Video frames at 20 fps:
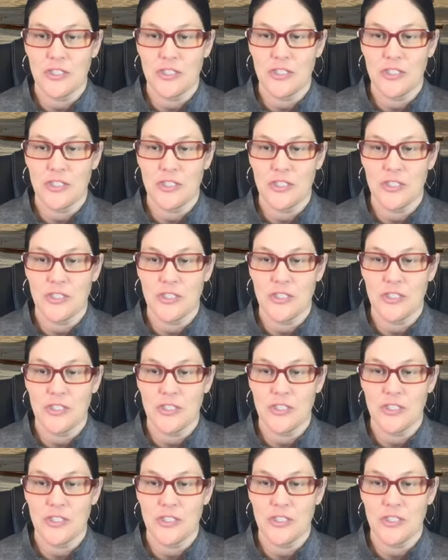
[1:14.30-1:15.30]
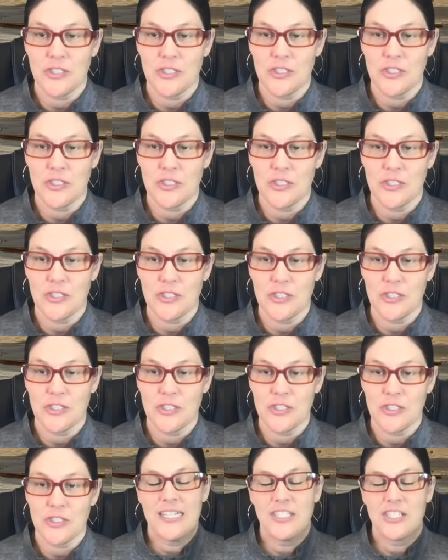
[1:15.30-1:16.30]
from inside the company.
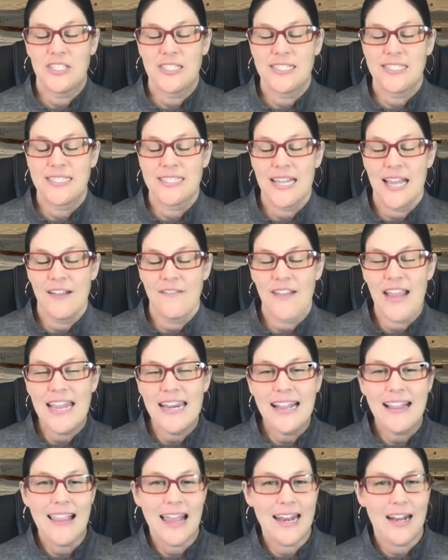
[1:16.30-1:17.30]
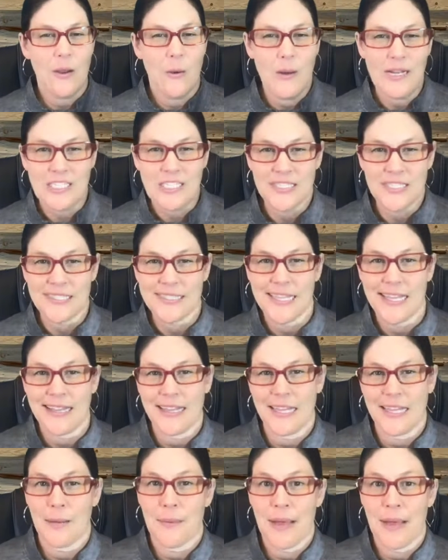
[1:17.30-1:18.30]
But just, I've gotten a lot of questions
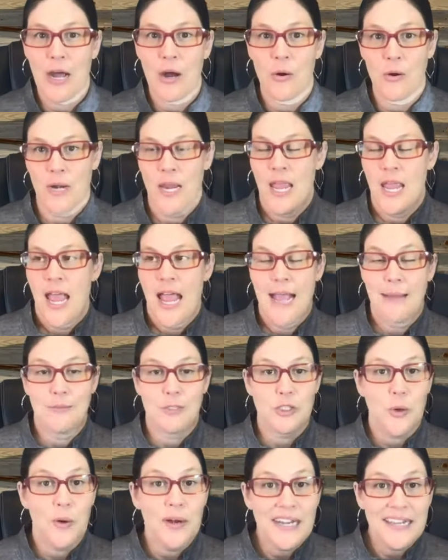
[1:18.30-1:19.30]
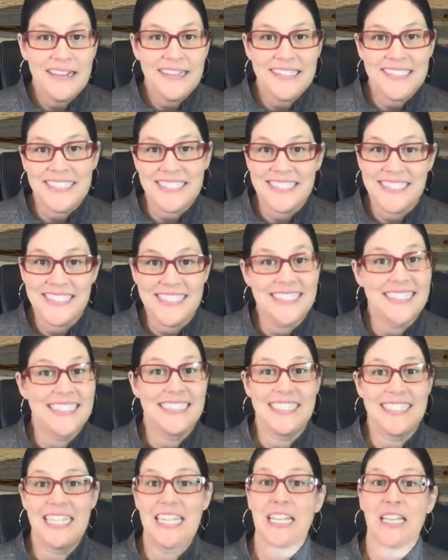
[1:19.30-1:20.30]
lately about, I'm joining this
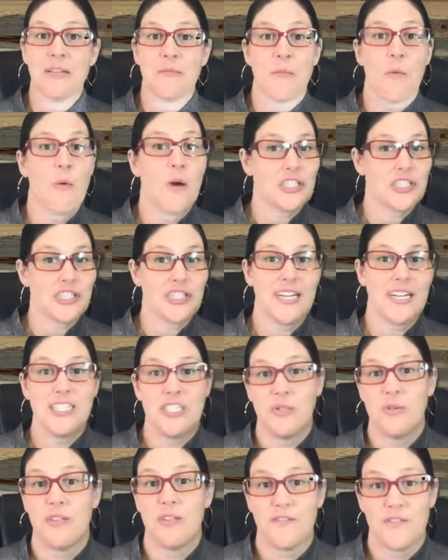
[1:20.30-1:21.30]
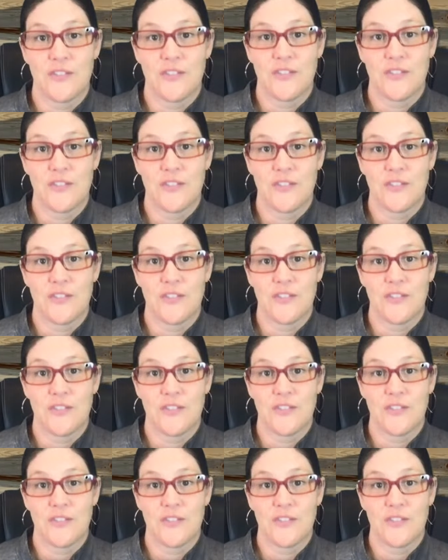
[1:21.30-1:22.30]
existing team. What should I do in the first,
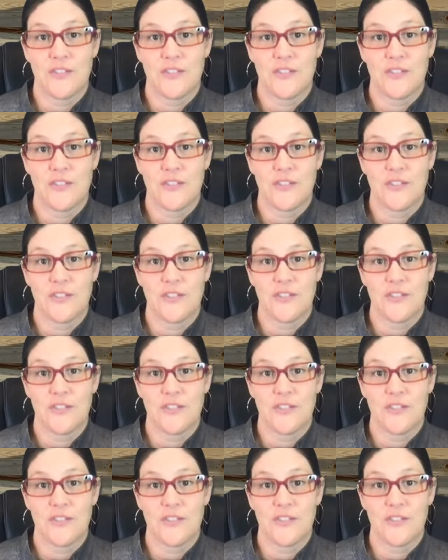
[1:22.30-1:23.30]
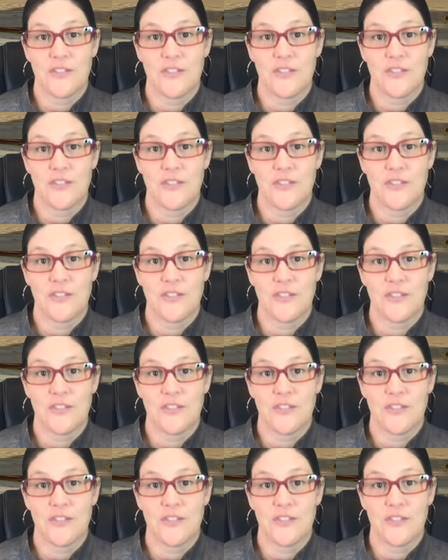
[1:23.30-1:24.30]
30 days?
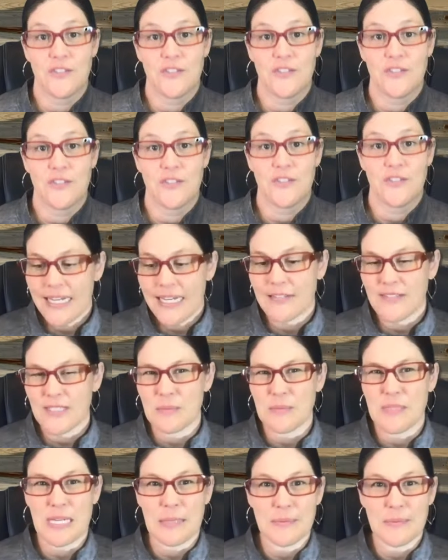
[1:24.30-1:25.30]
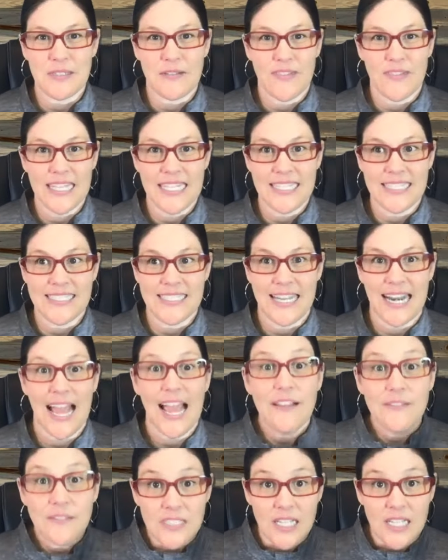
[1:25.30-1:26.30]
And so I wanted to give some tips of things
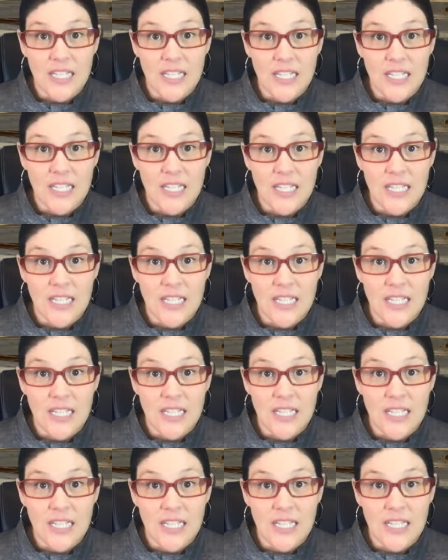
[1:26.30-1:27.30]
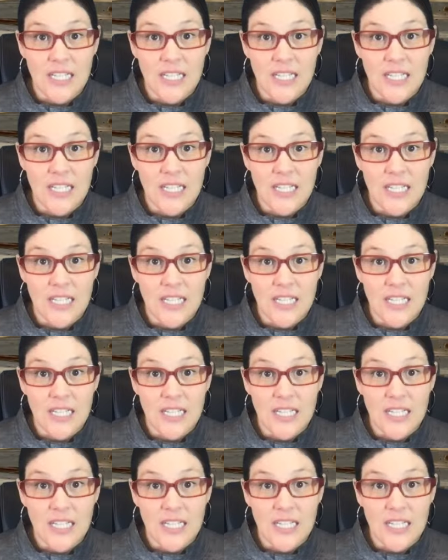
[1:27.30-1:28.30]
that I've done in the past and
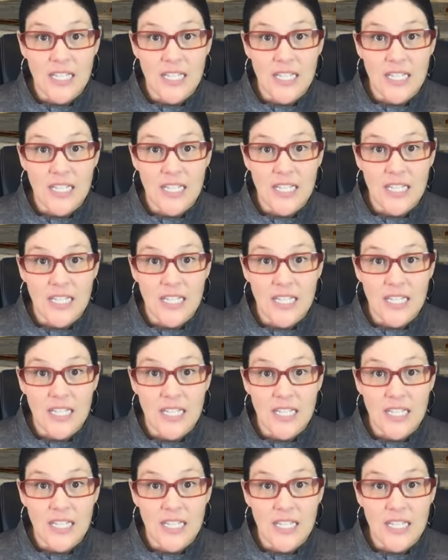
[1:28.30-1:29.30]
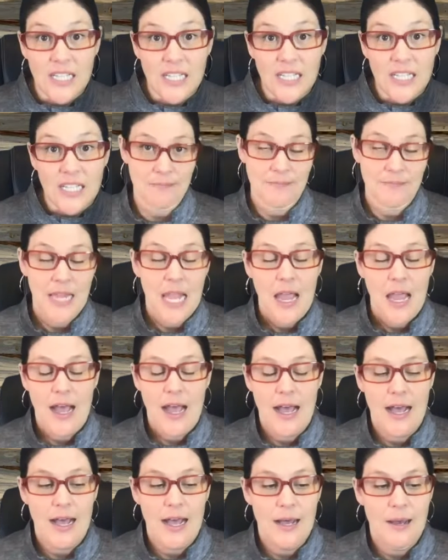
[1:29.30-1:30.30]
continue to do when I'm joining a team
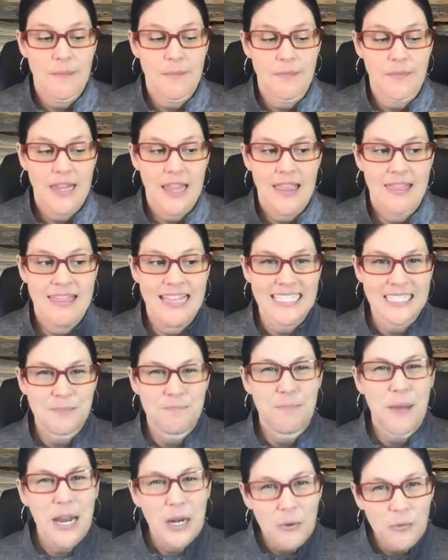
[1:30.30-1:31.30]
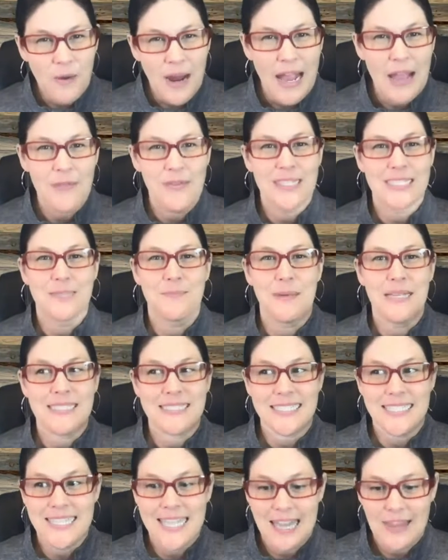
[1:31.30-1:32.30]
that's been around, that's
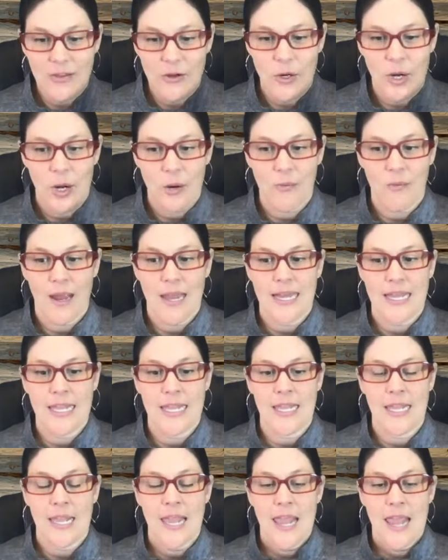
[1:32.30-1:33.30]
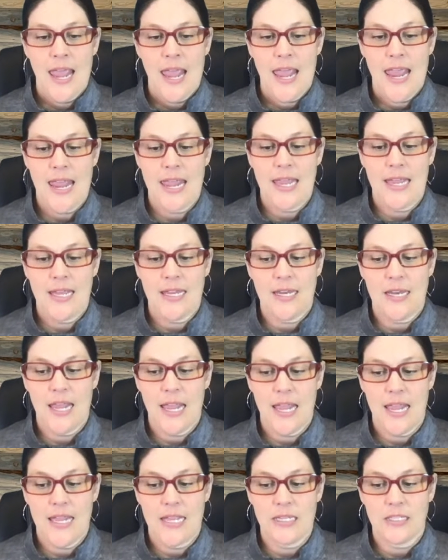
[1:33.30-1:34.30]
been together already,
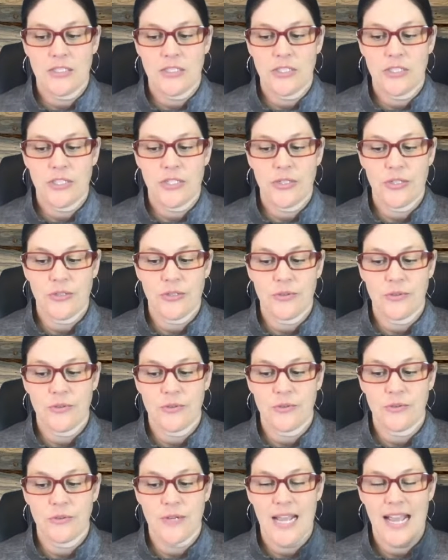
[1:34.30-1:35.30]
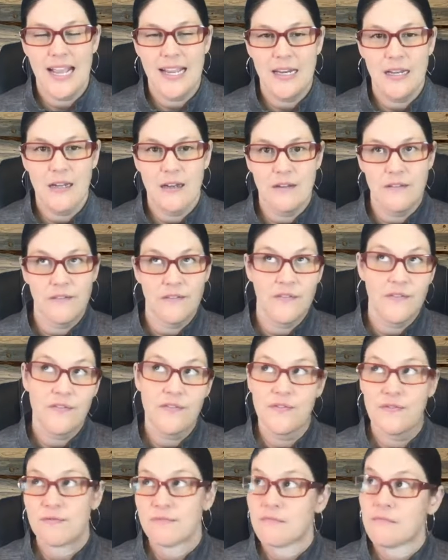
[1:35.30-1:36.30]
and to kind of
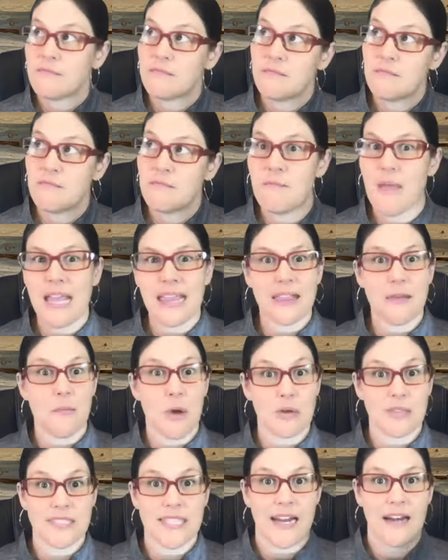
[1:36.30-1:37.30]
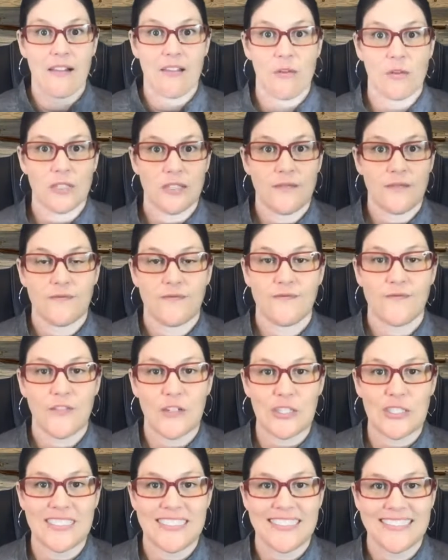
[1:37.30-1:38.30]
make the most out of those
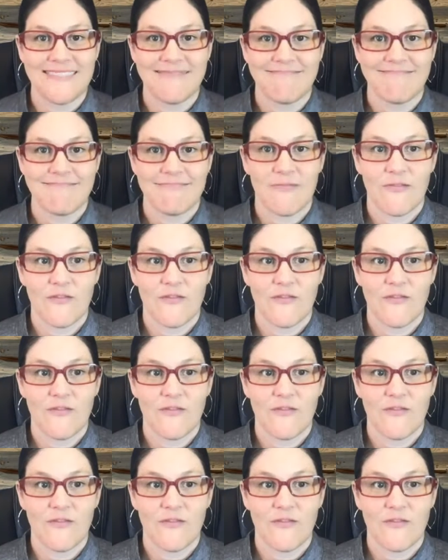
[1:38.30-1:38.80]
first